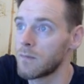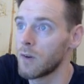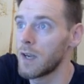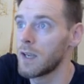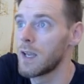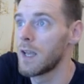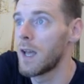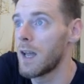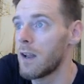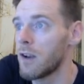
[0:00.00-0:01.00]
right,
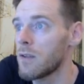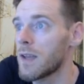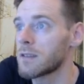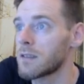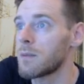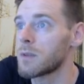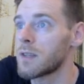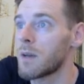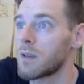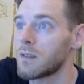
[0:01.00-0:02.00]
and I know that's the same as
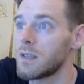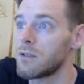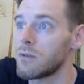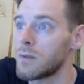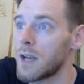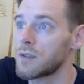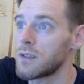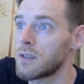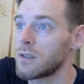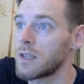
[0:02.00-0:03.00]
that because these 2
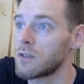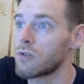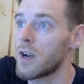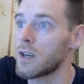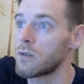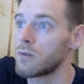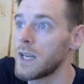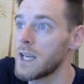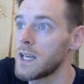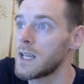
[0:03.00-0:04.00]
dashes on this triangle
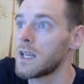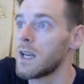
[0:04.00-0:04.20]
here.